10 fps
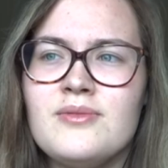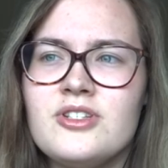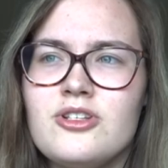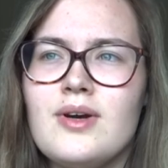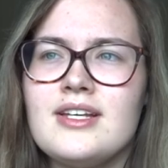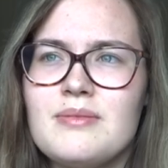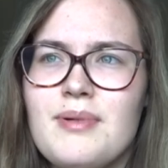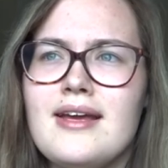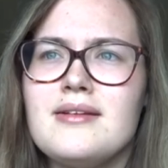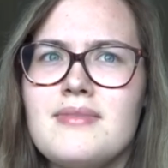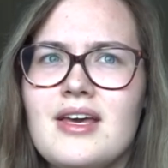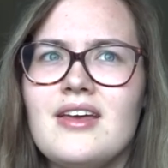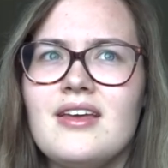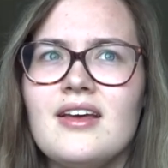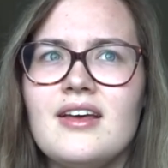was to explain
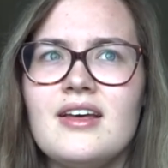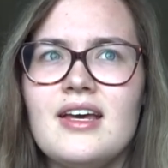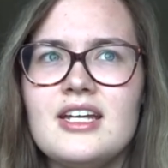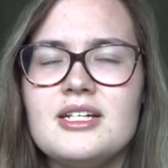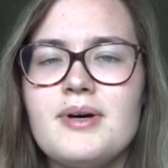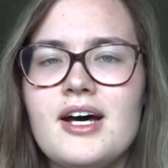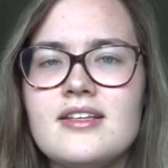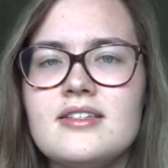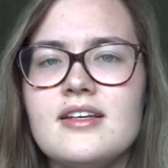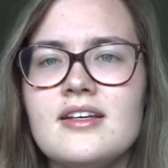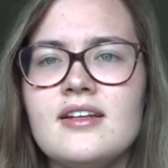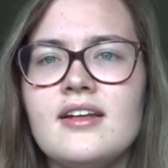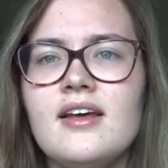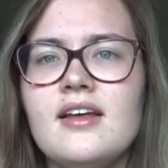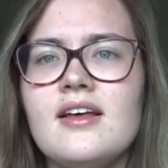me in a
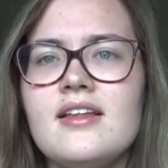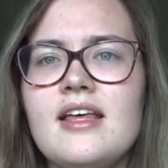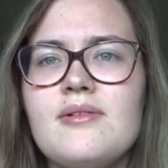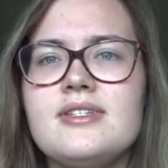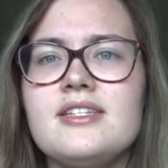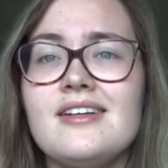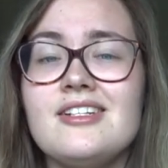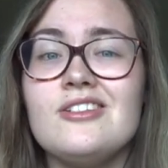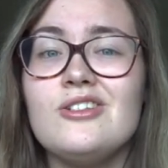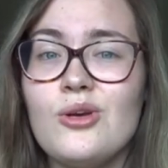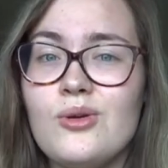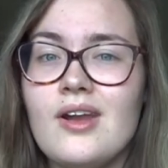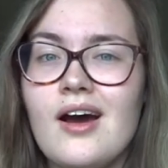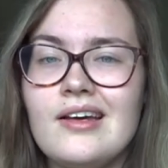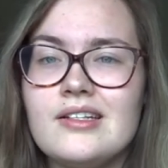person, they would say she's too
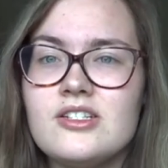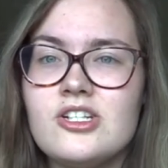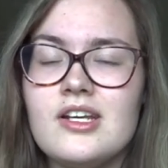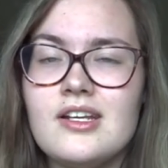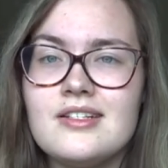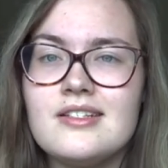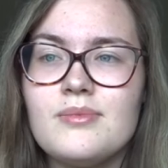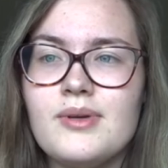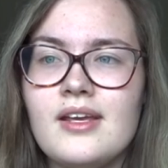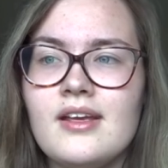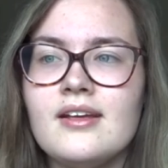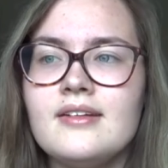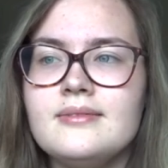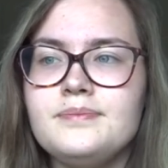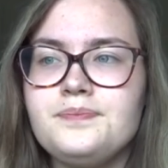nice. She needs to be
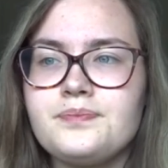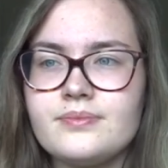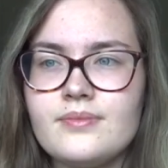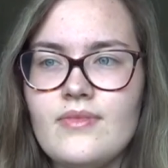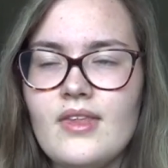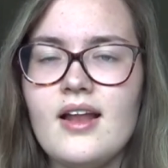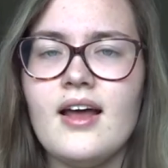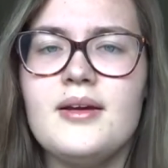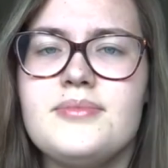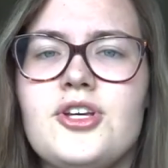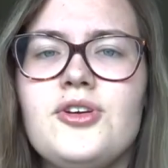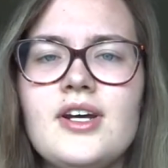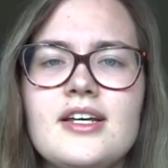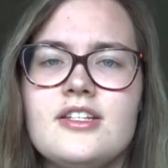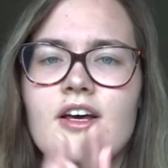Like, I'm too
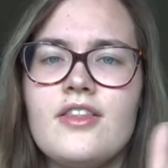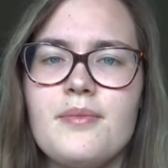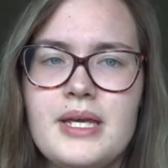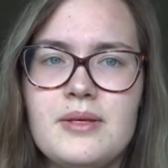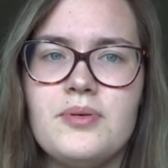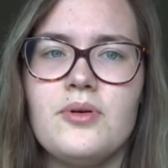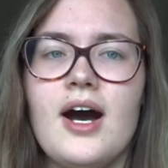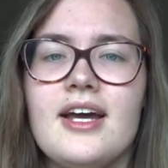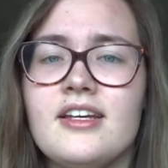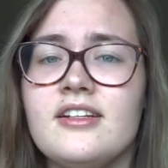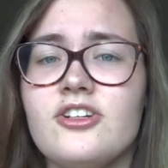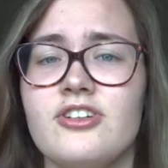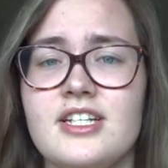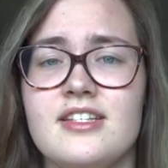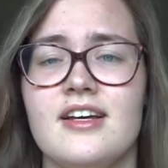nice to other people. I can
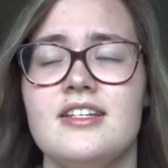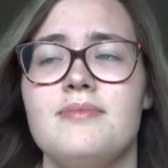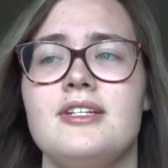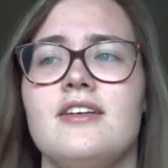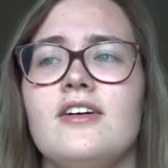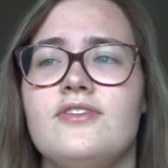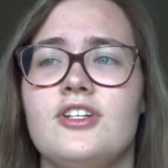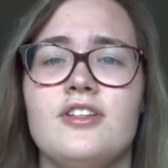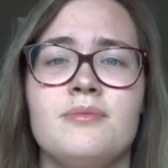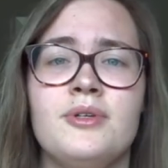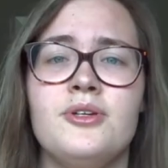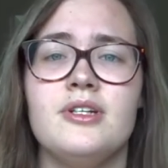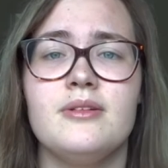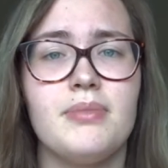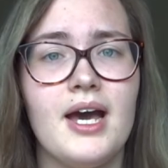criticize myself to the
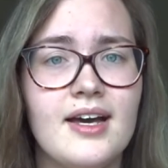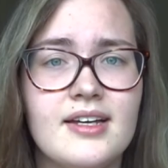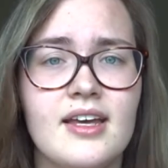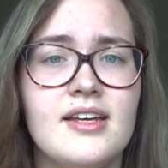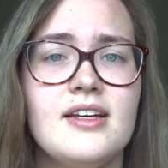moon and back